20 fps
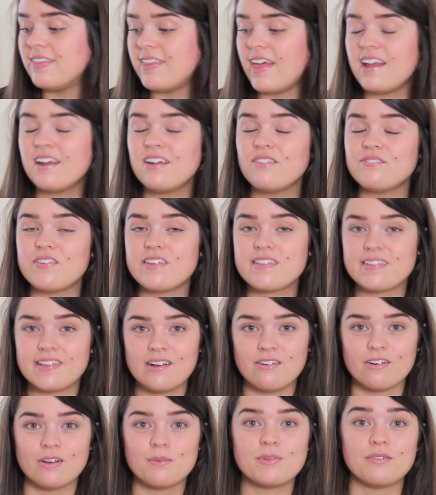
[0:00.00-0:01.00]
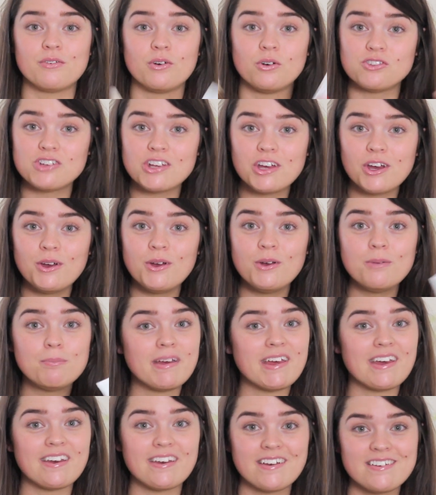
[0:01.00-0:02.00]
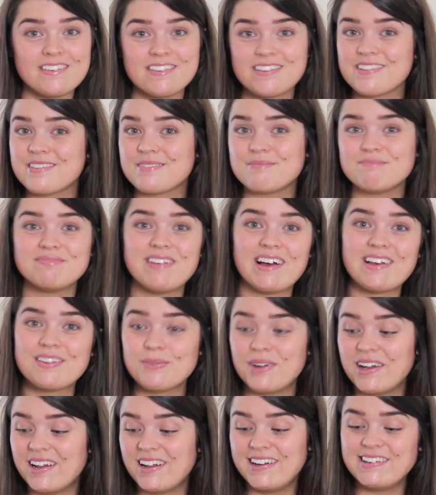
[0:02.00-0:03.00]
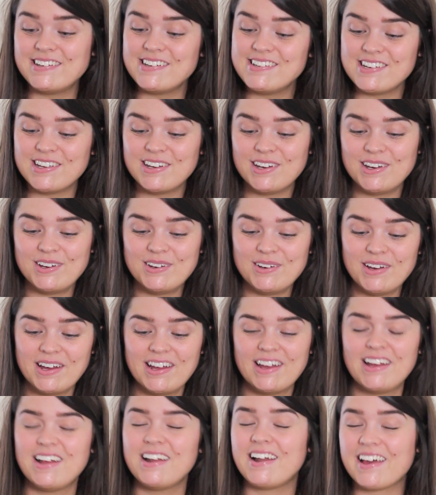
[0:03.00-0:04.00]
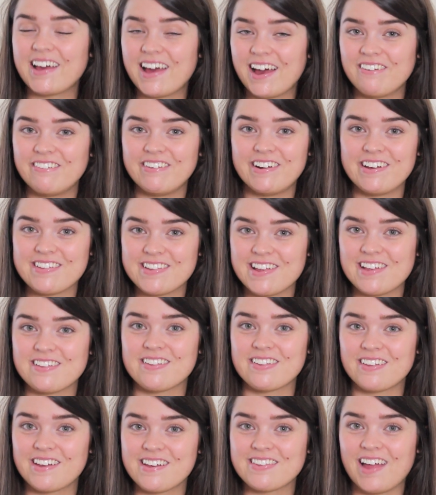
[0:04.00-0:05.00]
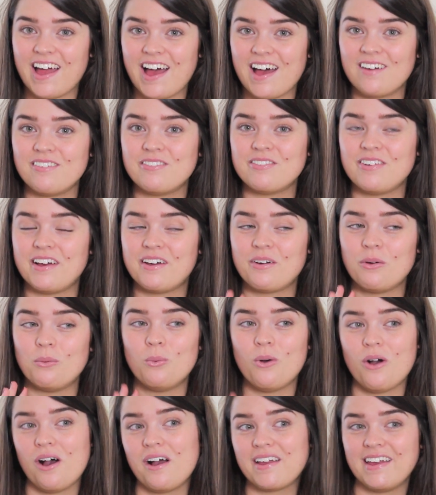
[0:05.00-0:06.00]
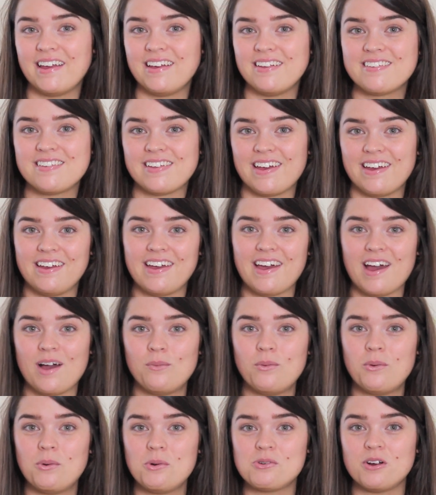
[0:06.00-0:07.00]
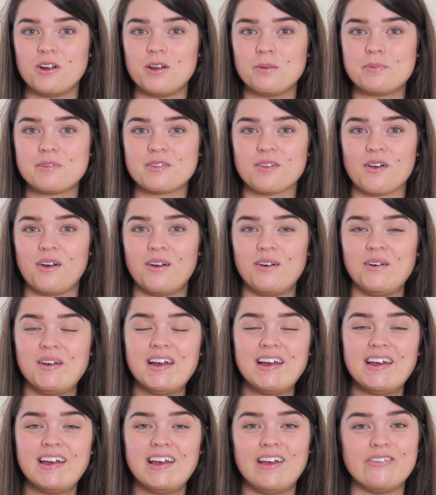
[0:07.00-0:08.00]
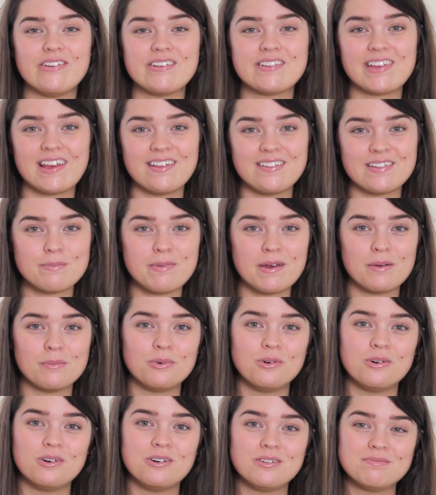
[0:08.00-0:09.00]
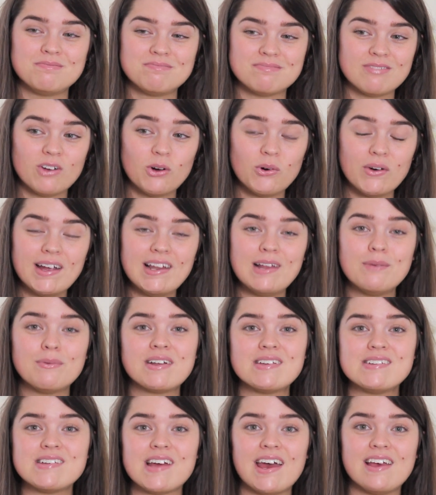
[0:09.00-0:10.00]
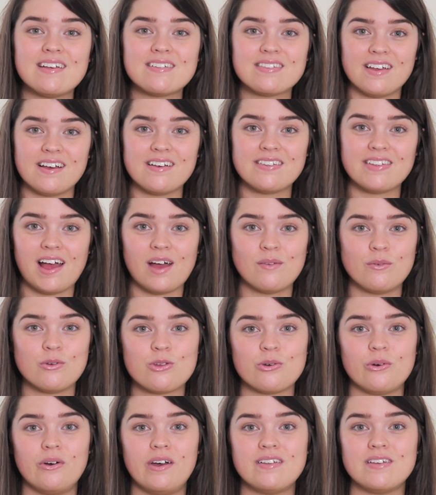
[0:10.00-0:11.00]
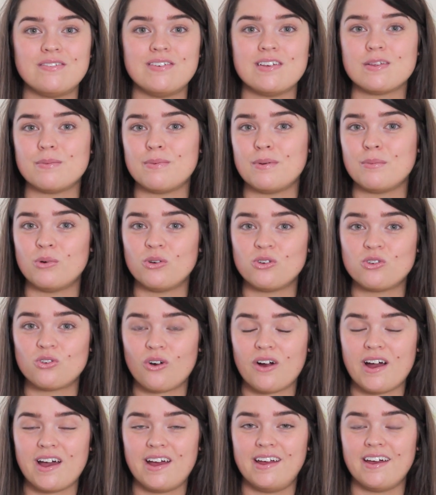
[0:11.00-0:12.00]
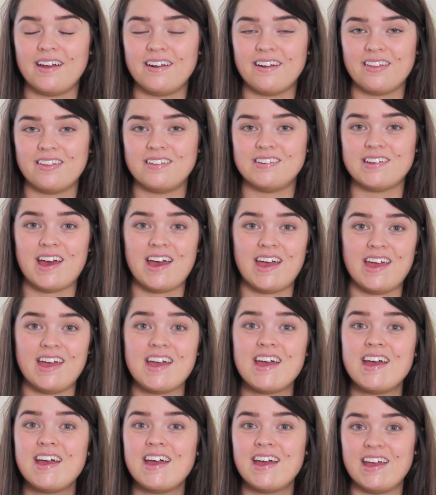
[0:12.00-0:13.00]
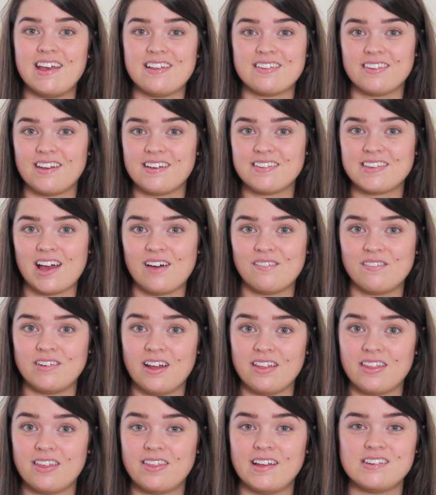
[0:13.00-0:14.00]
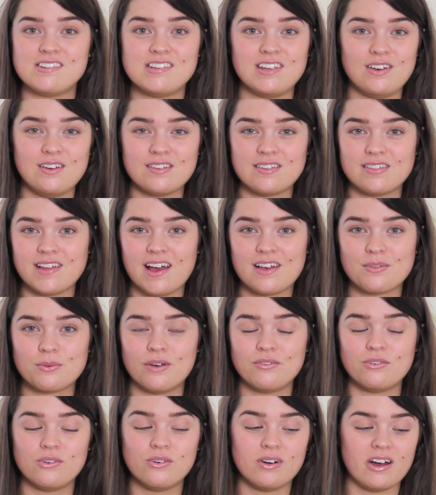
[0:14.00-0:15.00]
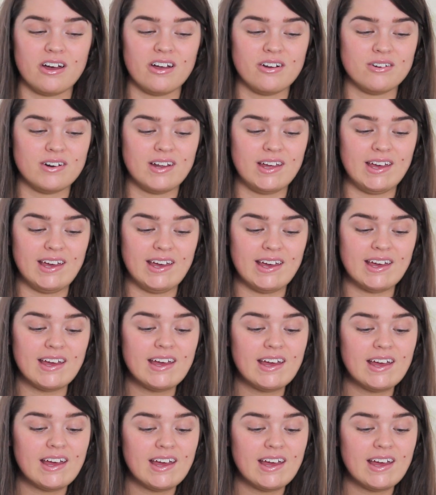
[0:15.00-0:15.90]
Then for serums, I've got two because that's what I like to do. Like Caroline said, it's nice to have like a working skincare wardrobe, so if your skin's a bit more oily one day, it's nice to have a choice. If it's a bit more dry another day, it's nice to have another thing to use, and that's what I've got going on here.